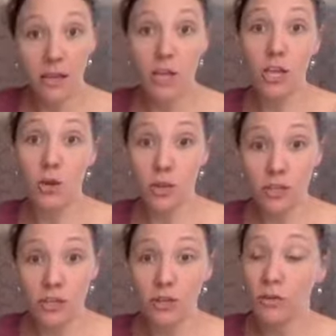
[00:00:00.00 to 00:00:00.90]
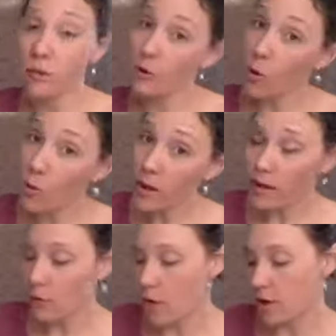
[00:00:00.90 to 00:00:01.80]
You can do lemon
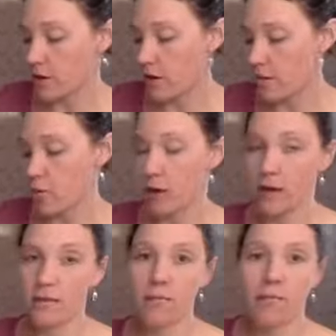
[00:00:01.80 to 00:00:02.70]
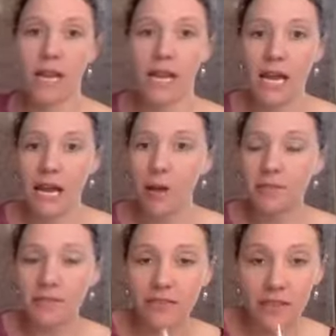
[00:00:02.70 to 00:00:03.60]
oil and water in the morning, and it kind of
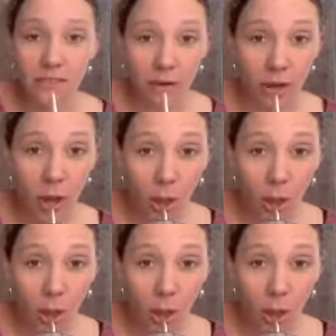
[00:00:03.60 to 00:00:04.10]
helps get things going.